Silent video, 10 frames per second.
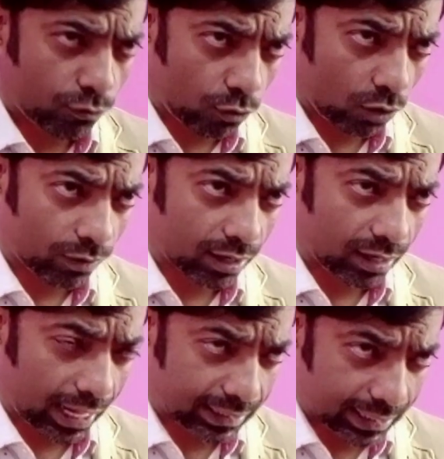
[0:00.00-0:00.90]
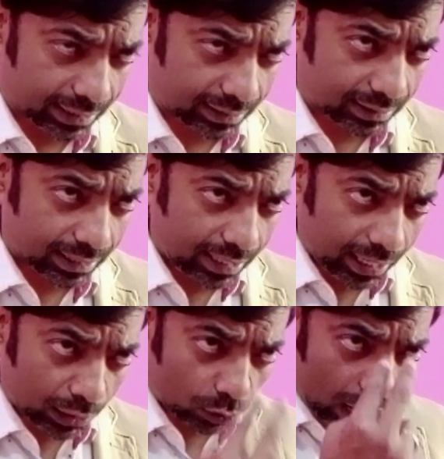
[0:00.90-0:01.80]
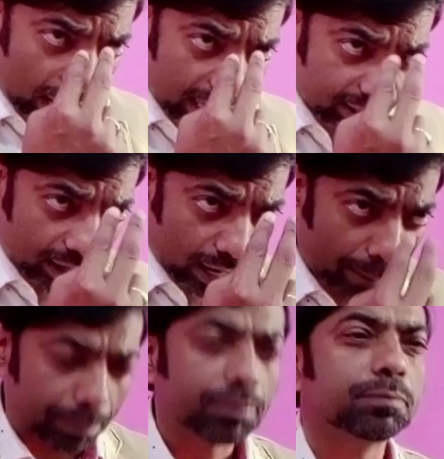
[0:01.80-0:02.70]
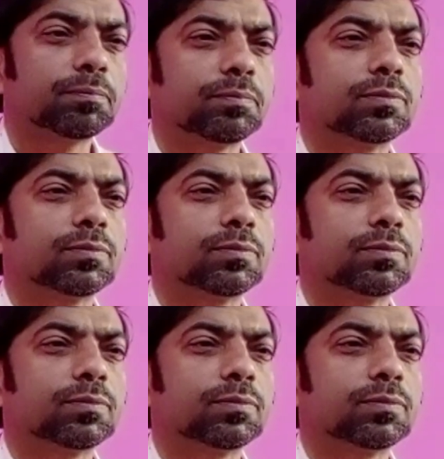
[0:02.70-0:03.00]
forward like this and your eyes are up.